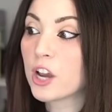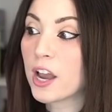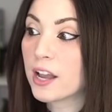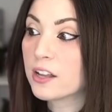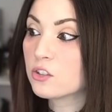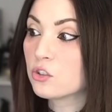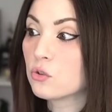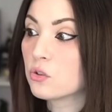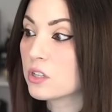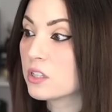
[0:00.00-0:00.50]

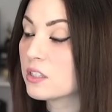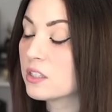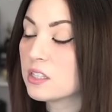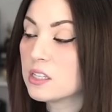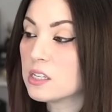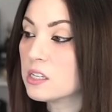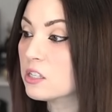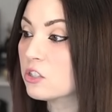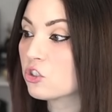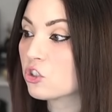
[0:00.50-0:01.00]
as you can
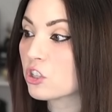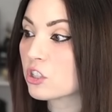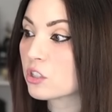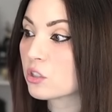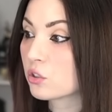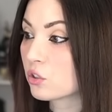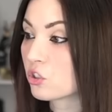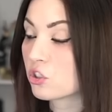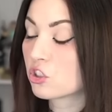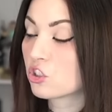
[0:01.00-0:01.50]
see, is
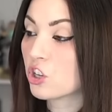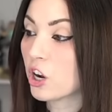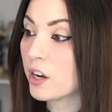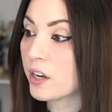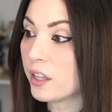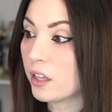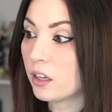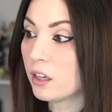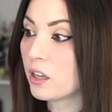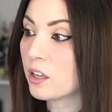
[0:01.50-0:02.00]
just stunning.